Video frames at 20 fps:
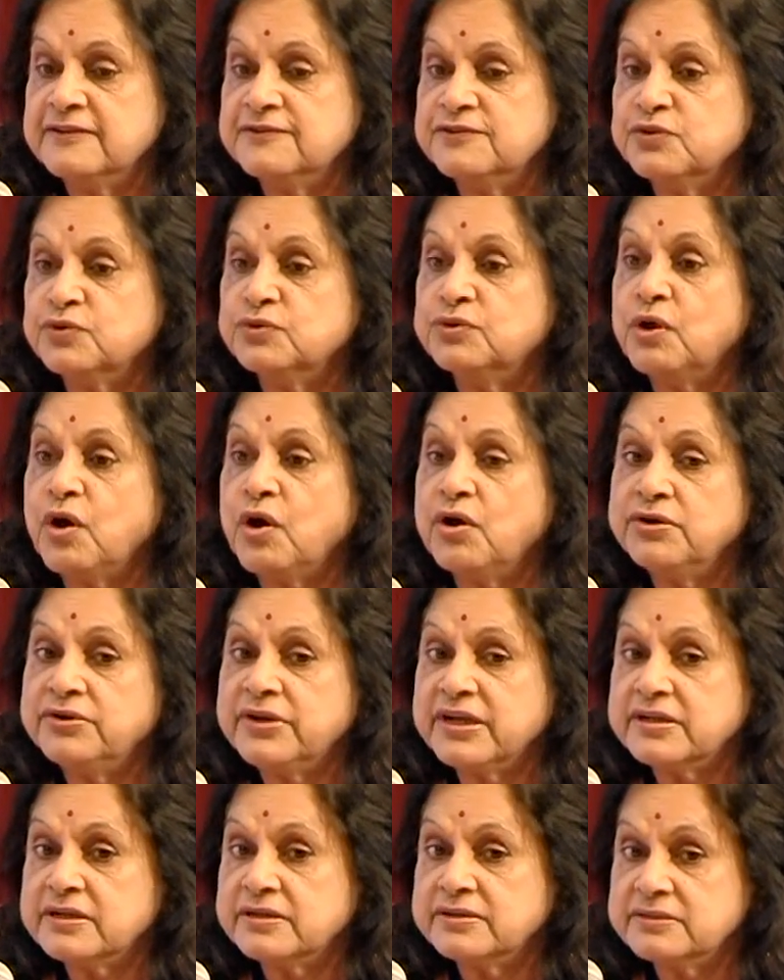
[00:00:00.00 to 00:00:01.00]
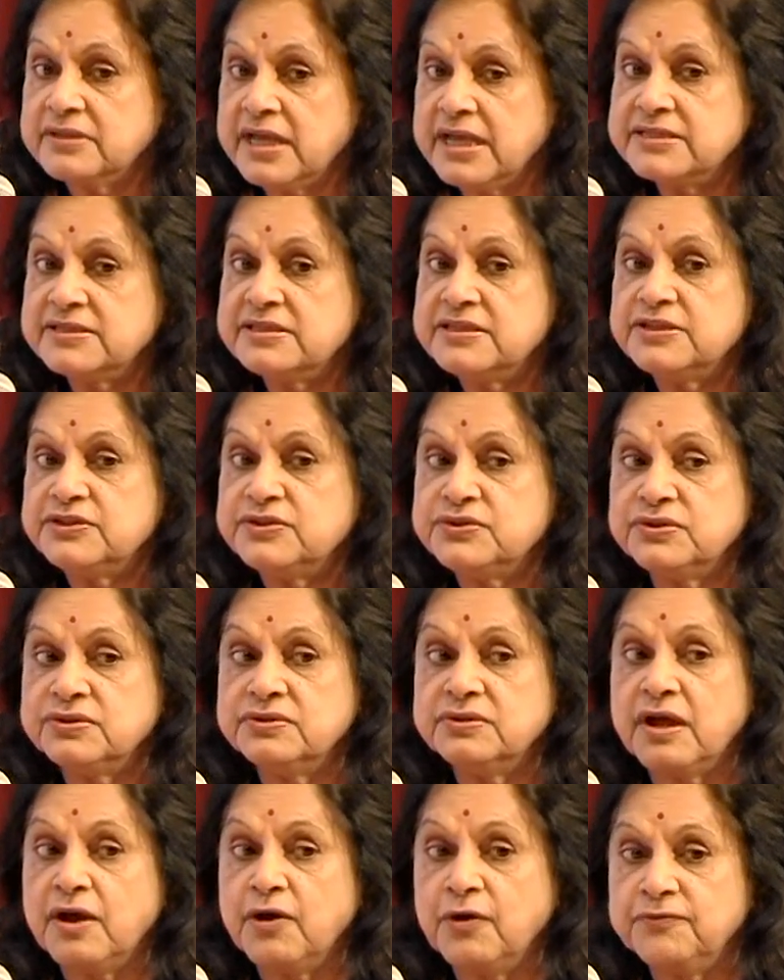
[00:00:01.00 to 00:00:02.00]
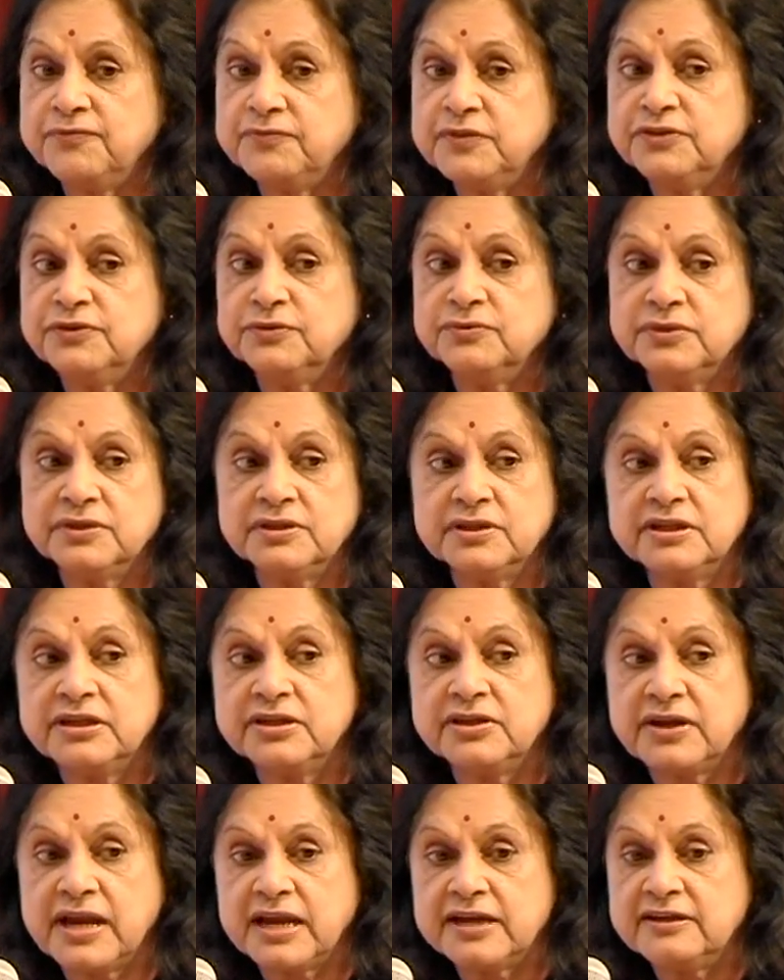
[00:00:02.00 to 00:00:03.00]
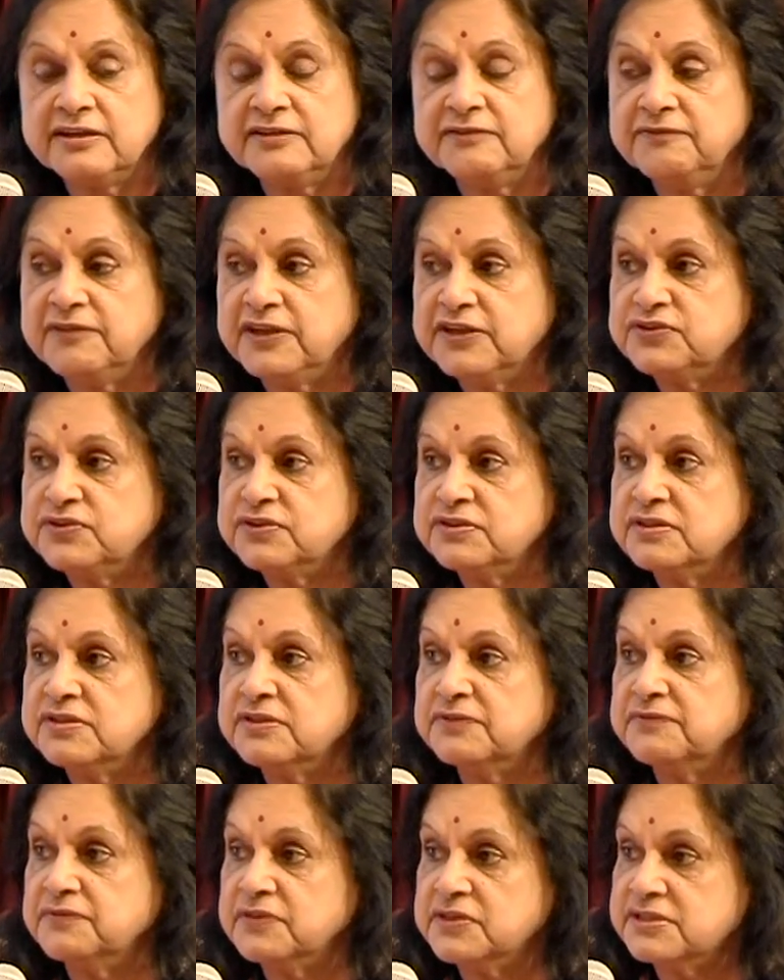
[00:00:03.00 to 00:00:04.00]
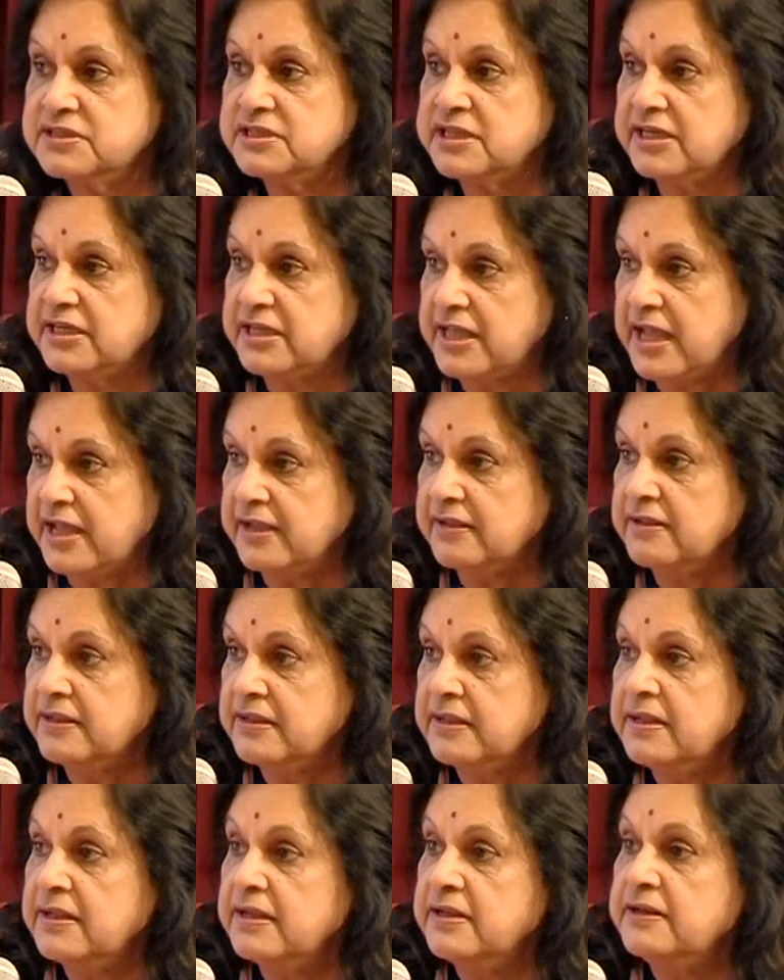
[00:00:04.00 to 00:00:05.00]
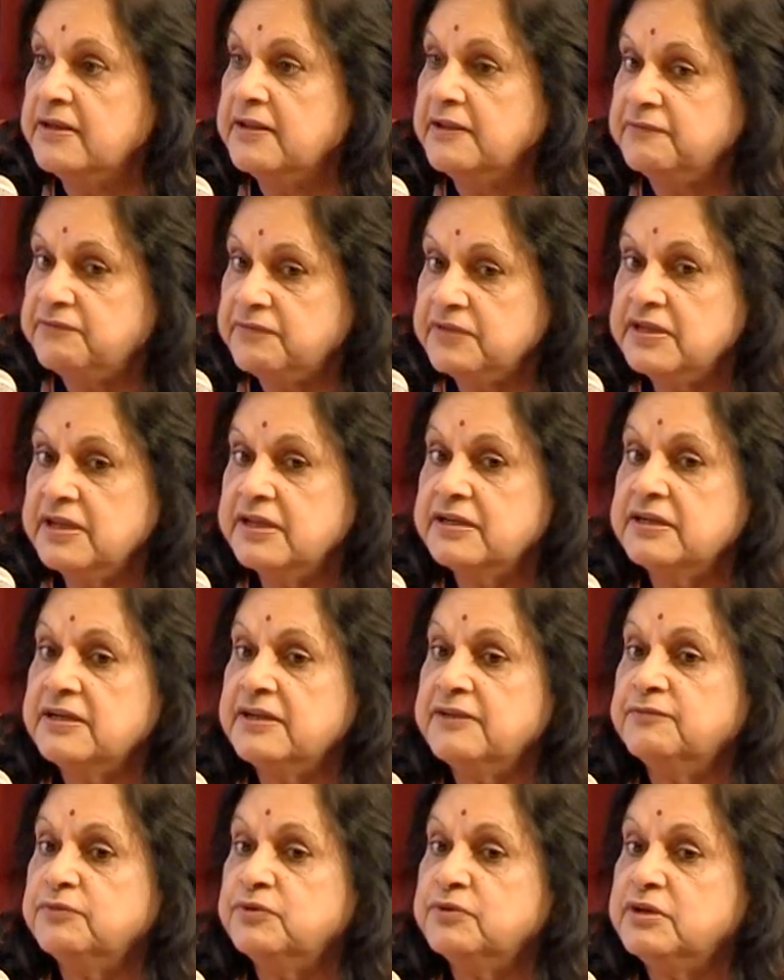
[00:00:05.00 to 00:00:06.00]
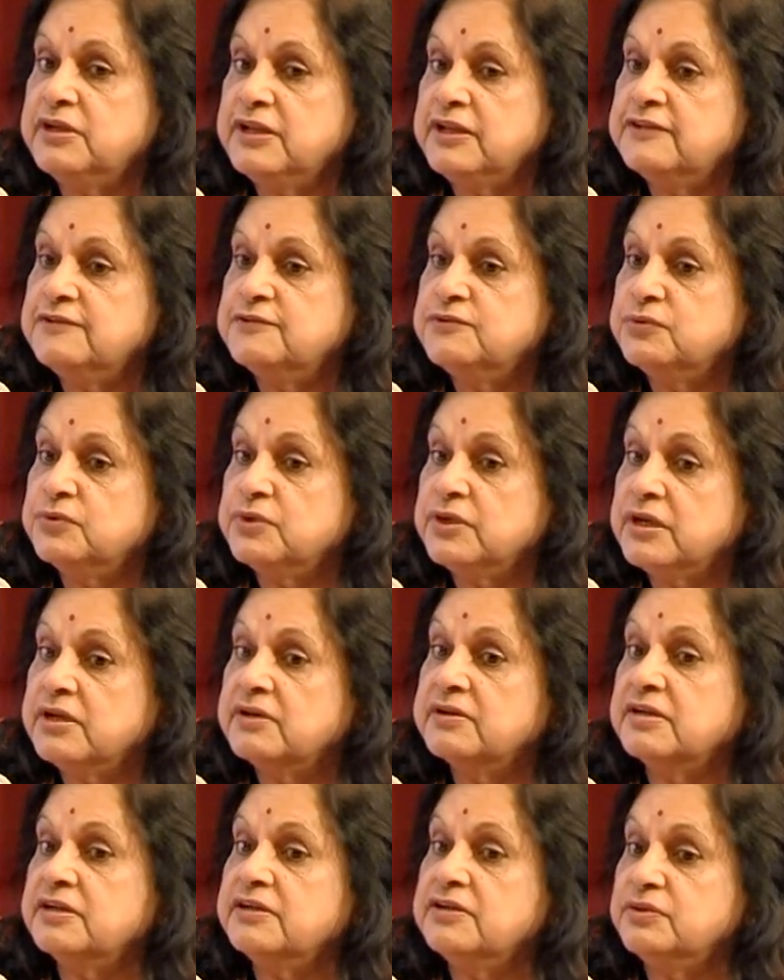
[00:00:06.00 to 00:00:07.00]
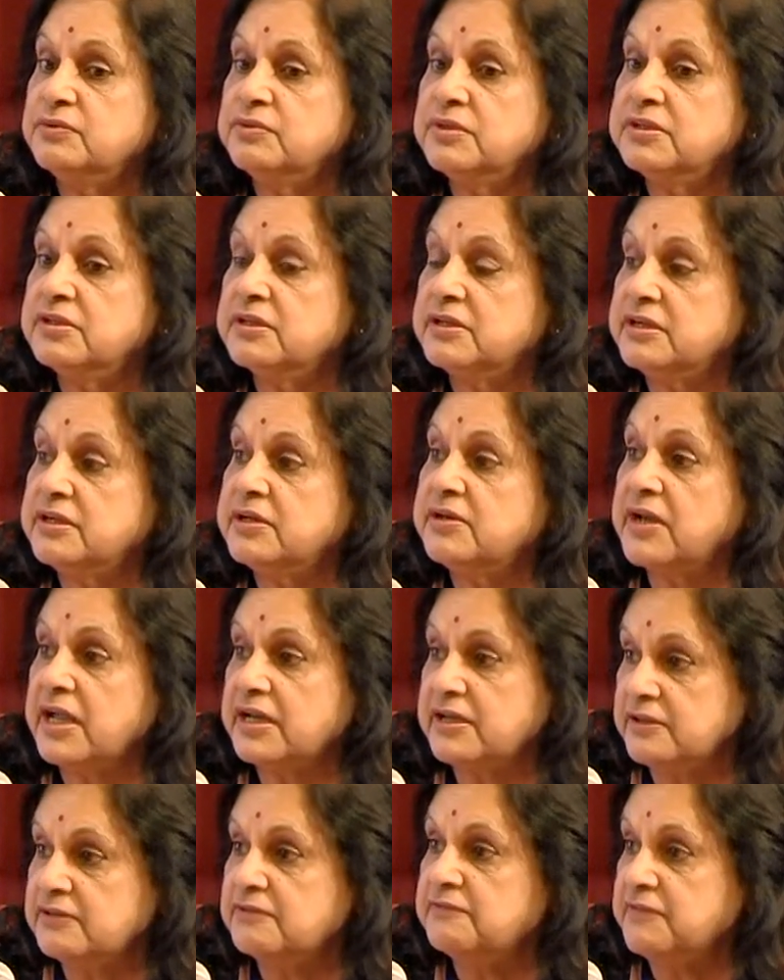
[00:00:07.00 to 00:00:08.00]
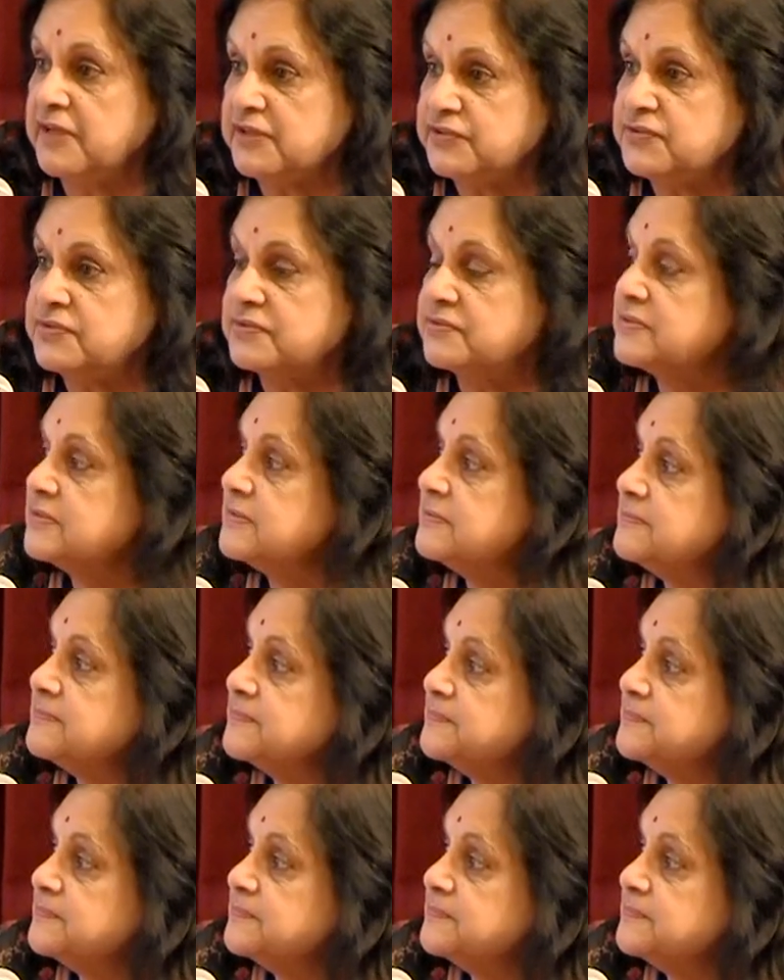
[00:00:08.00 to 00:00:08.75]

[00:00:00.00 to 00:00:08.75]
So non-recognition of the urinary tract infection, the first attack, definitely would lead to recurrent urinary tract infections.